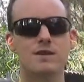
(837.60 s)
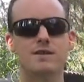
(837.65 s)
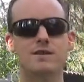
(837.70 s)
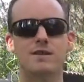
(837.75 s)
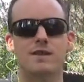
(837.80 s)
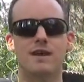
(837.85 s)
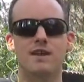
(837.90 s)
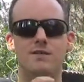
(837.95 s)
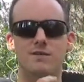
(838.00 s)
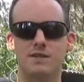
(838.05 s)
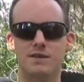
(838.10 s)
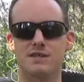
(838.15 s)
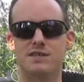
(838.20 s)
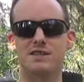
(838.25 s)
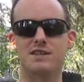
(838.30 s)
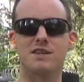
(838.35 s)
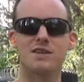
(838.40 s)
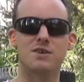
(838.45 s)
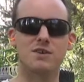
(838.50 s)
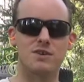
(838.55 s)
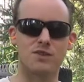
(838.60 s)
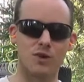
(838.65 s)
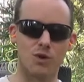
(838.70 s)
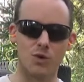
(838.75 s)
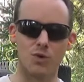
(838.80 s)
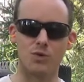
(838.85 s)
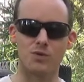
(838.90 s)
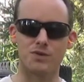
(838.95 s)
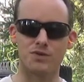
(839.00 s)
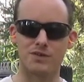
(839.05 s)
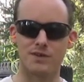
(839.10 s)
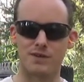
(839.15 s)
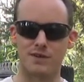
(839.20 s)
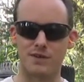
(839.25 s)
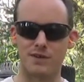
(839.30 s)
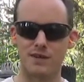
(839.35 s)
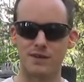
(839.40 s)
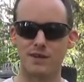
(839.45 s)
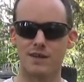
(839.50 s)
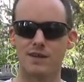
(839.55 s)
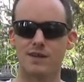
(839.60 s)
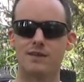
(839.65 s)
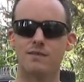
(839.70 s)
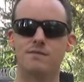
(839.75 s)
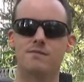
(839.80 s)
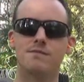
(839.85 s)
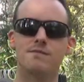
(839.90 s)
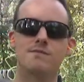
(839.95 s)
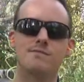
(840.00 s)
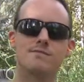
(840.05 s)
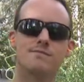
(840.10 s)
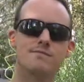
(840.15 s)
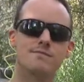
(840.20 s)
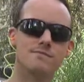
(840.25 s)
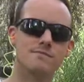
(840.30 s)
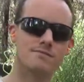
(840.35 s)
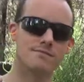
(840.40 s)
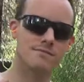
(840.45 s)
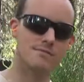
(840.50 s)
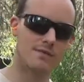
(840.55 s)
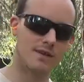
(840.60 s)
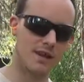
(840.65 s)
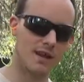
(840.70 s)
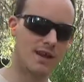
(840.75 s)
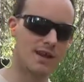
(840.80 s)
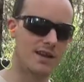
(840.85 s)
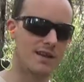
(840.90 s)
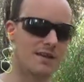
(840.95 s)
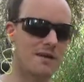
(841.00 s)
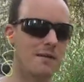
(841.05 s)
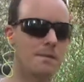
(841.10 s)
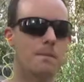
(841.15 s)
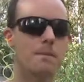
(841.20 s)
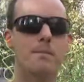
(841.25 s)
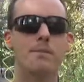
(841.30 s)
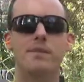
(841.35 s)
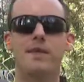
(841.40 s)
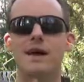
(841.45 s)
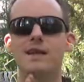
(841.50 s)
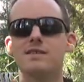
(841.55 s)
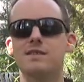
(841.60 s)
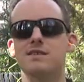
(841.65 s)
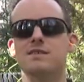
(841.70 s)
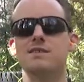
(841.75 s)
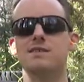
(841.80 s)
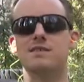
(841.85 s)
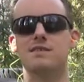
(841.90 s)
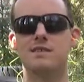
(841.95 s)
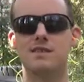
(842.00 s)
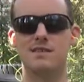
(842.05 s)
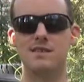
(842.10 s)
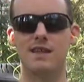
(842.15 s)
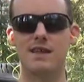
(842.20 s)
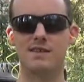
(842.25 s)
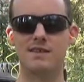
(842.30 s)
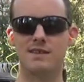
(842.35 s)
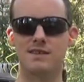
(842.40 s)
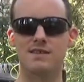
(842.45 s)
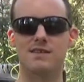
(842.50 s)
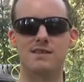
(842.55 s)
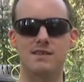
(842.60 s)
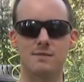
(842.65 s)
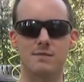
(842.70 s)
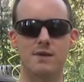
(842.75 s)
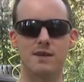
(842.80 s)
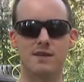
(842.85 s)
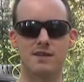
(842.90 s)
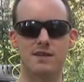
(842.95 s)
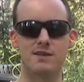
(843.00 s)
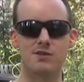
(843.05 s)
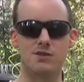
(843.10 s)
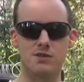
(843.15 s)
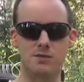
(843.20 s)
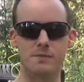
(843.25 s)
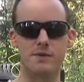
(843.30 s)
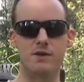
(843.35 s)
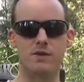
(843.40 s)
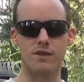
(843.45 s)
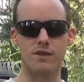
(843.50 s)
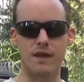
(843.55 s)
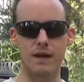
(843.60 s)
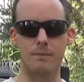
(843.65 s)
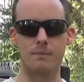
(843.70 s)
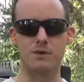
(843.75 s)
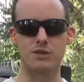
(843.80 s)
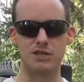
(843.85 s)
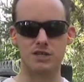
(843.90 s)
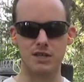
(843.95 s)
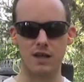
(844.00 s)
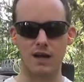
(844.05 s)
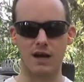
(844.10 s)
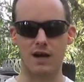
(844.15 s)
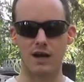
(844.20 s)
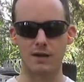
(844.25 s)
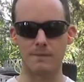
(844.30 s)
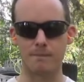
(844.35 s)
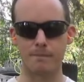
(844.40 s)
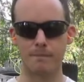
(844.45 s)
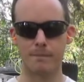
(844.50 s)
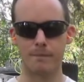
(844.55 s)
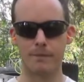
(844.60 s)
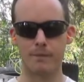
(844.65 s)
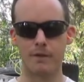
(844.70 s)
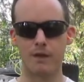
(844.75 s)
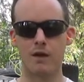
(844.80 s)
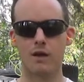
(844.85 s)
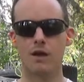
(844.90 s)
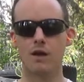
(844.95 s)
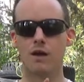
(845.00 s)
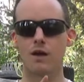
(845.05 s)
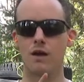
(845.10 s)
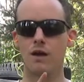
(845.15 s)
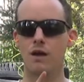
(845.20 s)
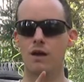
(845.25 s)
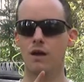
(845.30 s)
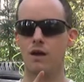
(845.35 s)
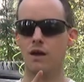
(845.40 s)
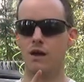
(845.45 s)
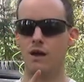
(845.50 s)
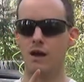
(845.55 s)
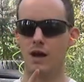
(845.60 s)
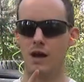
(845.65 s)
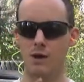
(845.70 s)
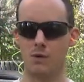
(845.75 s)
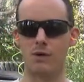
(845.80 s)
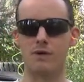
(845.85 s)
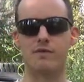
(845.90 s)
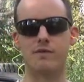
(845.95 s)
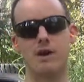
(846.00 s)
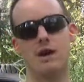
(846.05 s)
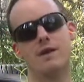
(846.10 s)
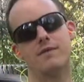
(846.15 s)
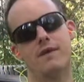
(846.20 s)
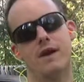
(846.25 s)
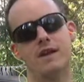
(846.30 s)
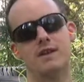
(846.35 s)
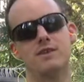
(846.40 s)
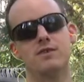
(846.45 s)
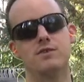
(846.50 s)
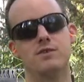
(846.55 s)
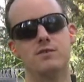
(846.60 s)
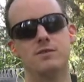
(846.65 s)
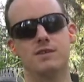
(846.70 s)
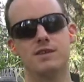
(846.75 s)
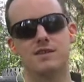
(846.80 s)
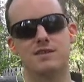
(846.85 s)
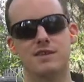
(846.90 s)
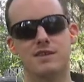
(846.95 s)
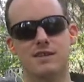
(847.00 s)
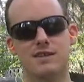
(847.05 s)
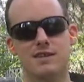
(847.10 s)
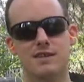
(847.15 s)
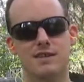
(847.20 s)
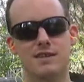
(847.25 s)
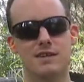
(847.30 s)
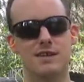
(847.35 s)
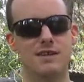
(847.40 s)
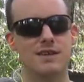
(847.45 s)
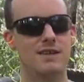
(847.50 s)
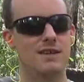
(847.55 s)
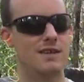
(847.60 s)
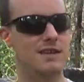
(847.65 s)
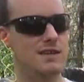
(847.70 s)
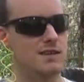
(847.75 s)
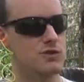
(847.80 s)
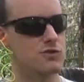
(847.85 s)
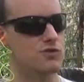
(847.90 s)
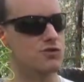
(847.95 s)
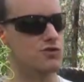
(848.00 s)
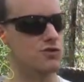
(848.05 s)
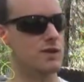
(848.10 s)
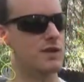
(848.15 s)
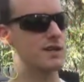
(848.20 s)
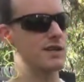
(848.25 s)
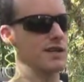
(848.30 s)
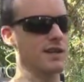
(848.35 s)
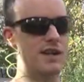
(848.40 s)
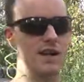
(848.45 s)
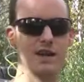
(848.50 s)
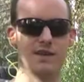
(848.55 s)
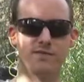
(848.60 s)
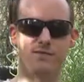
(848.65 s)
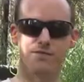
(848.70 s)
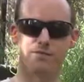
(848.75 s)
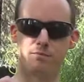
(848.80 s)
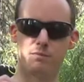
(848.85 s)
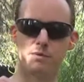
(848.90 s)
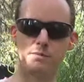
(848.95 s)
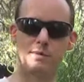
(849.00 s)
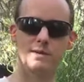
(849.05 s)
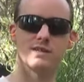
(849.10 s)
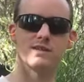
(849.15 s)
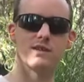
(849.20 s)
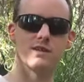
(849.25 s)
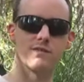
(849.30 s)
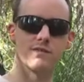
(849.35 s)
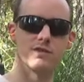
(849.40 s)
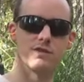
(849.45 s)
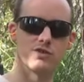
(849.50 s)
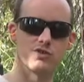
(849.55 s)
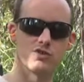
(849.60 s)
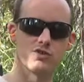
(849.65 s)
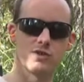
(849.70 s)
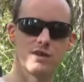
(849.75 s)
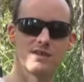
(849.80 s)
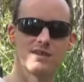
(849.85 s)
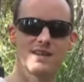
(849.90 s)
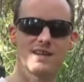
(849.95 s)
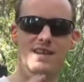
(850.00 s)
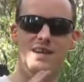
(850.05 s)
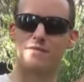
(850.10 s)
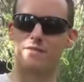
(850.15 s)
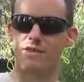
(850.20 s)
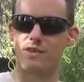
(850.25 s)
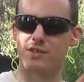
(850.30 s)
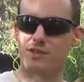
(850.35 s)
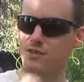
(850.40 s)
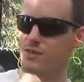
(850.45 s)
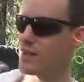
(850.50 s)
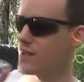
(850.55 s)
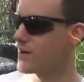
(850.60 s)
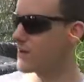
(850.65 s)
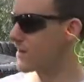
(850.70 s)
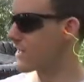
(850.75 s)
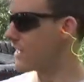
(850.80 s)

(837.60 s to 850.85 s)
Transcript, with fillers: You got to resecure the holster. And that doesn't that didn't seem like it took me that much time. However, I've had to do this in in training and I've put myself under stress. I can't really do that on